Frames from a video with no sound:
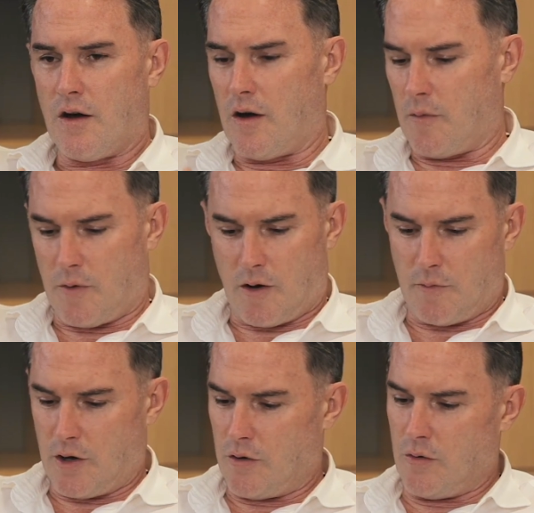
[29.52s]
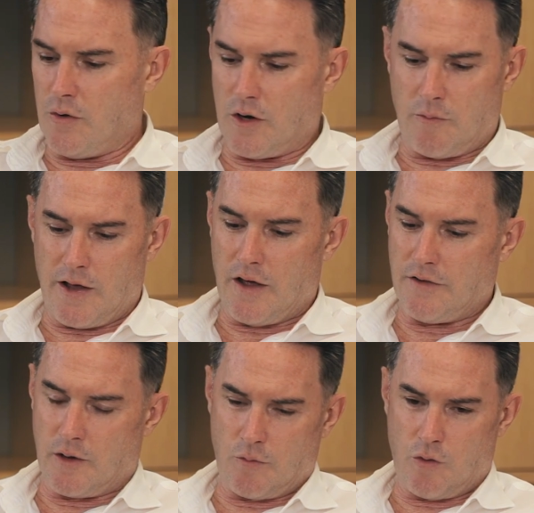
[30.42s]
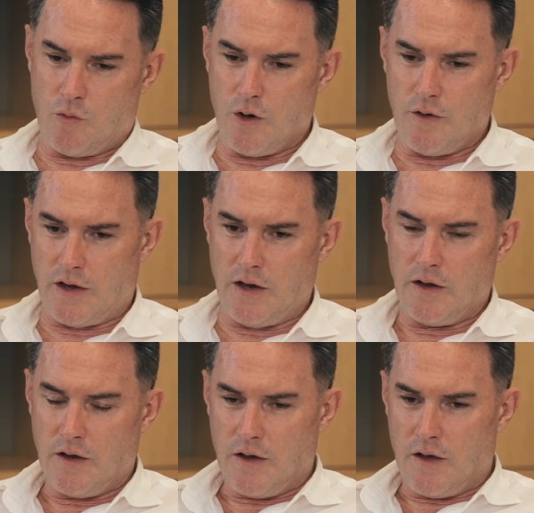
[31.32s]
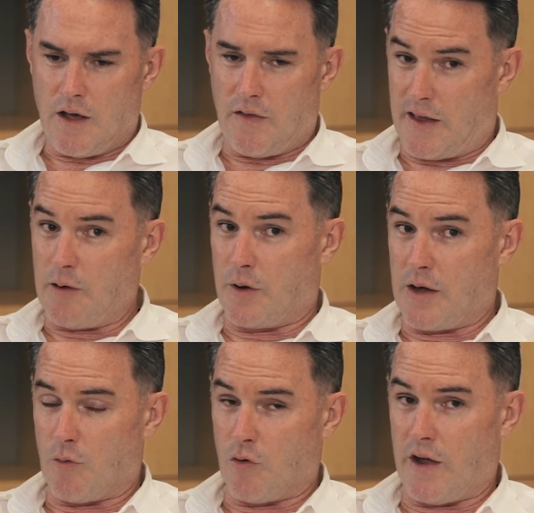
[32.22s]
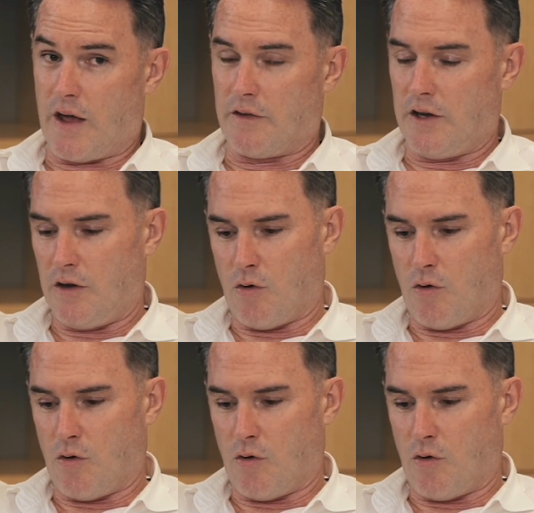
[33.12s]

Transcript: I'm no good, I'm lousy, I'm not worthy, and that'll become a reality.